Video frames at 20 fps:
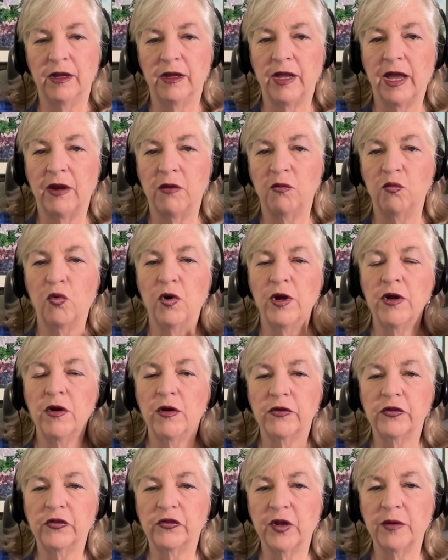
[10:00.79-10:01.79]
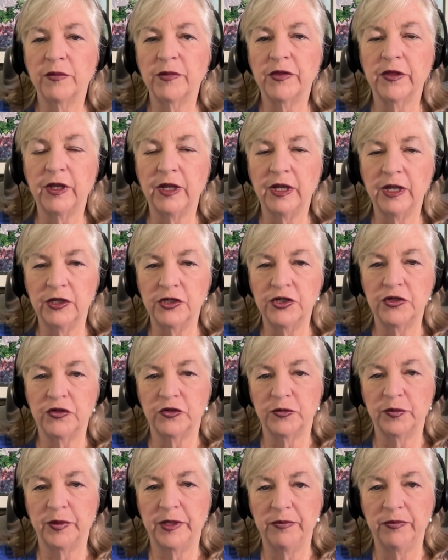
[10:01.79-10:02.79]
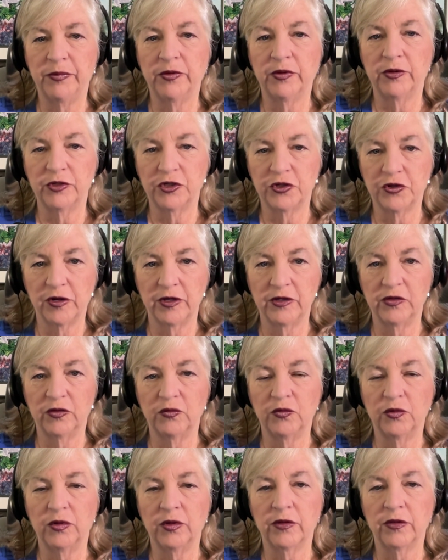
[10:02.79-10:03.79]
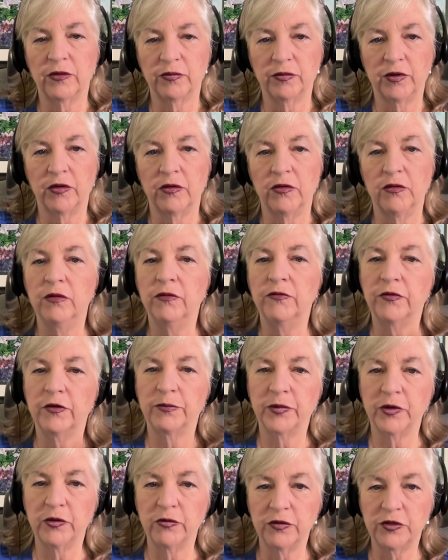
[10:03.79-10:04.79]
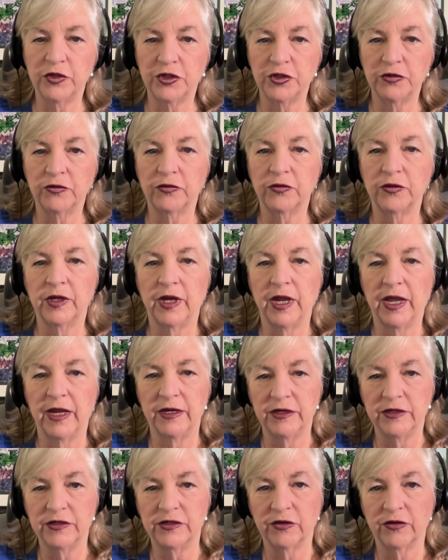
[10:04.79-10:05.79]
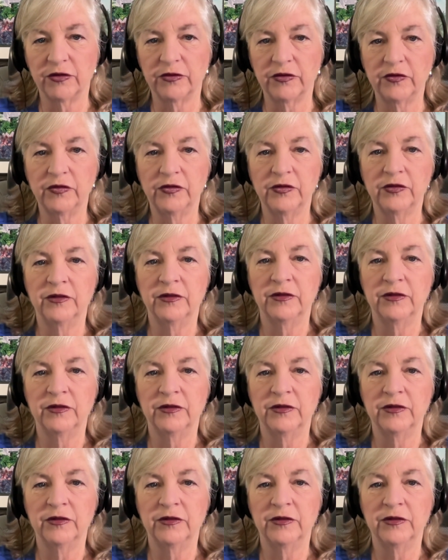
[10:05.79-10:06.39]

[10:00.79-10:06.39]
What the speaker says: And what are some of the issues people are trying to work through for both children and adults?